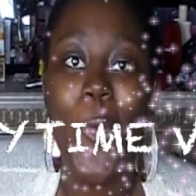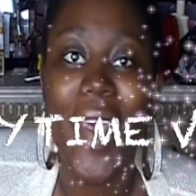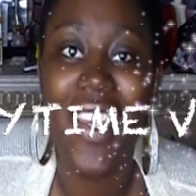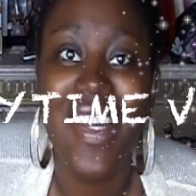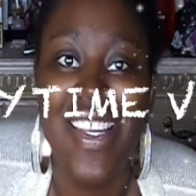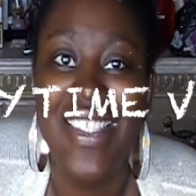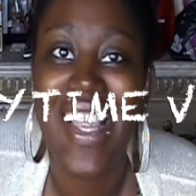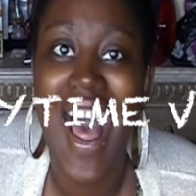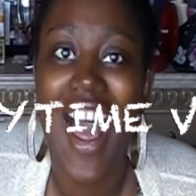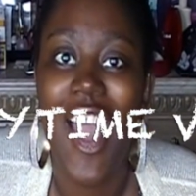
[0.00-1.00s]
my goodness,
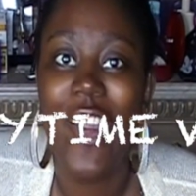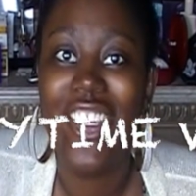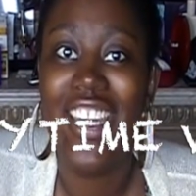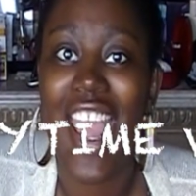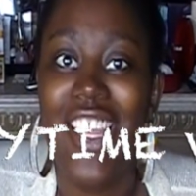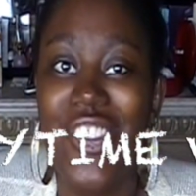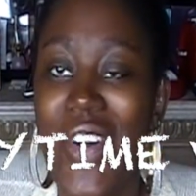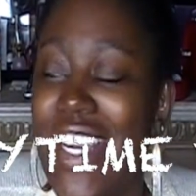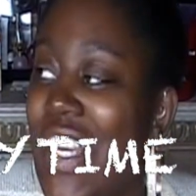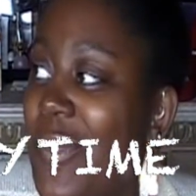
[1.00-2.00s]
I did a
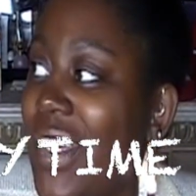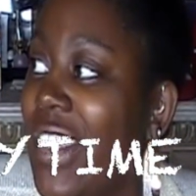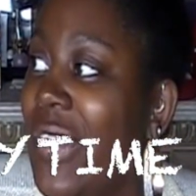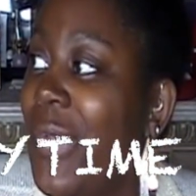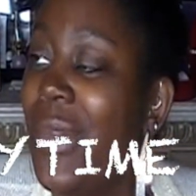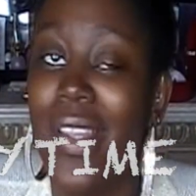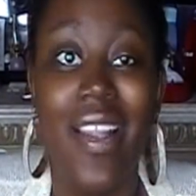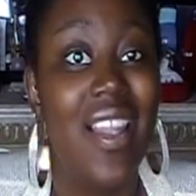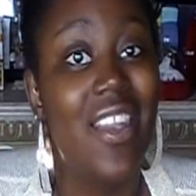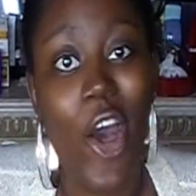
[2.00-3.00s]
story time video
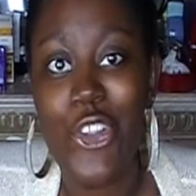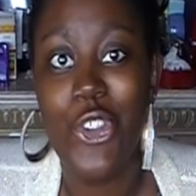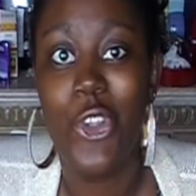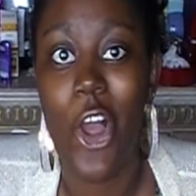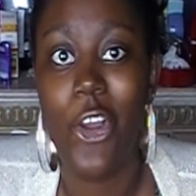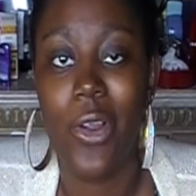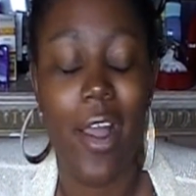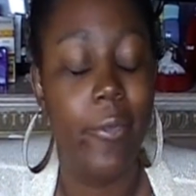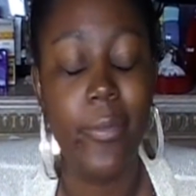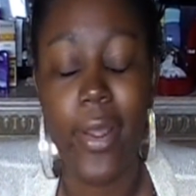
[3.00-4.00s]
not too long ago,
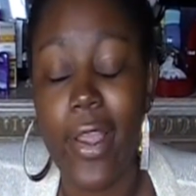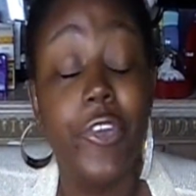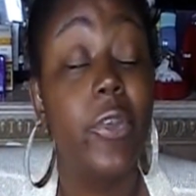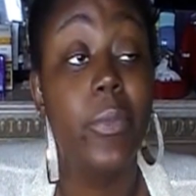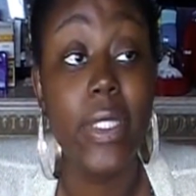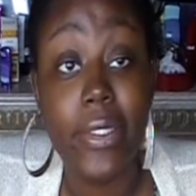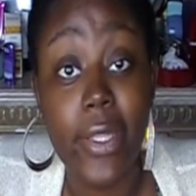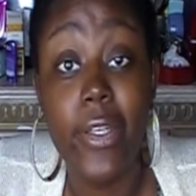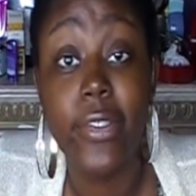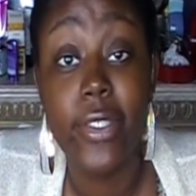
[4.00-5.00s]
oh, well actually really
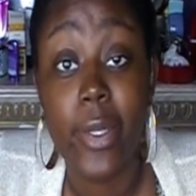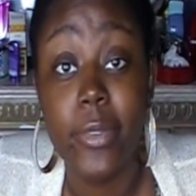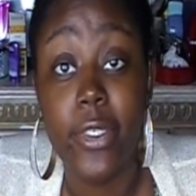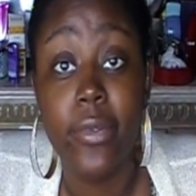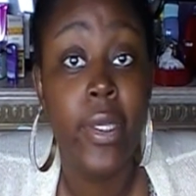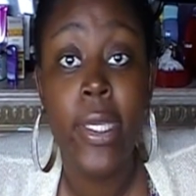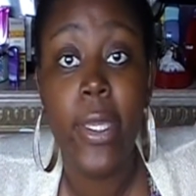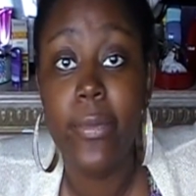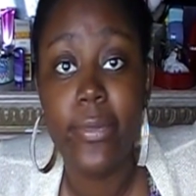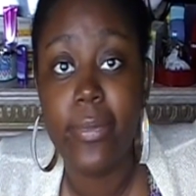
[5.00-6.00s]
long time ago,
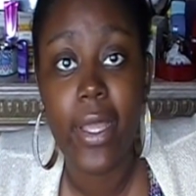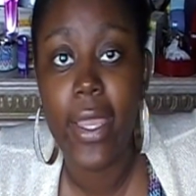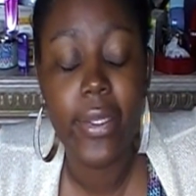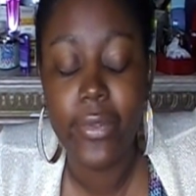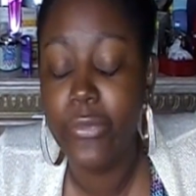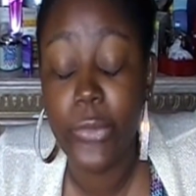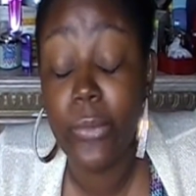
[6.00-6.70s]
it was like in